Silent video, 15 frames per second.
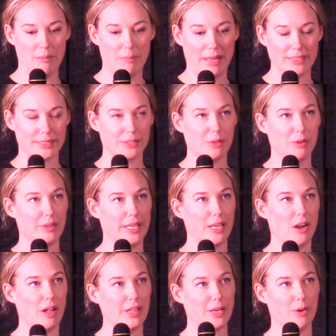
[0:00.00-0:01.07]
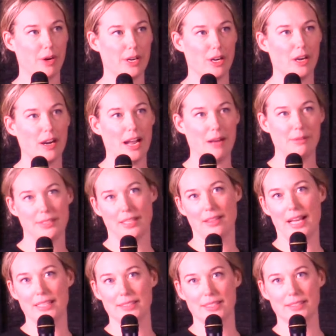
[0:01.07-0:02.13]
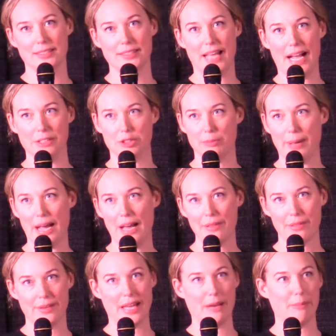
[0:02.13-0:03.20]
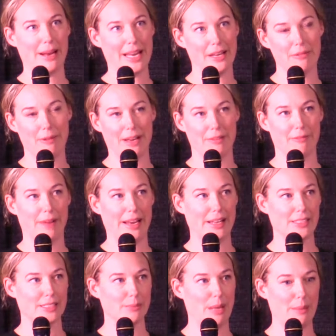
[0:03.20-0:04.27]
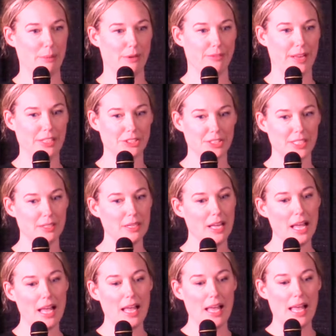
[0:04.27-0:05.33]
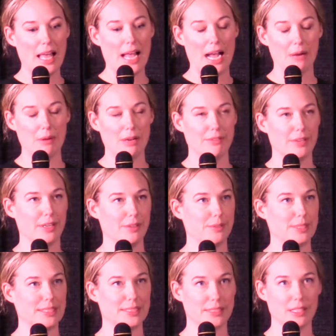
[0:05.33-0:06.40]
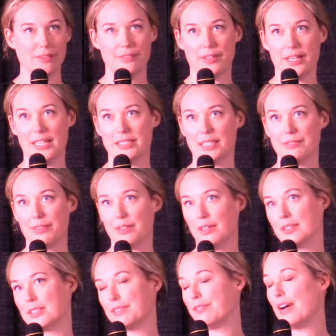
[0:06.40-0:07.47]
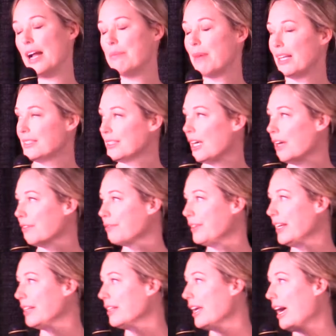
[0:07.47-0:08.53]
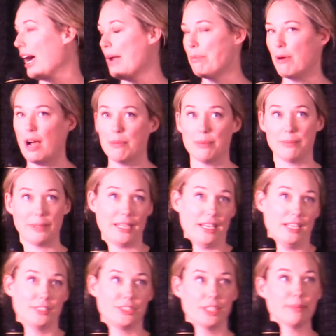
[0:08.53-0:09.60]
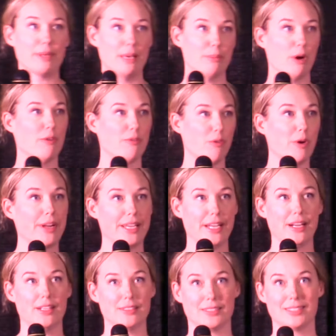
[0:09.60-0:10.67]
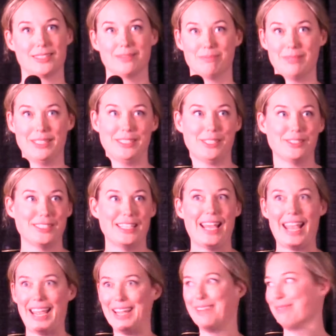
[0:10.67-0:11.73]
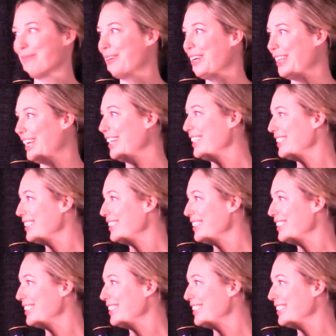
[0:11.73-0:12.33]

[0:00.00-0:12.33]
my schooling all in order. I was a licensed naturopath, and I went right into my profession. However, it was still very difficult to find myself, and it took me about 4 years until today, really.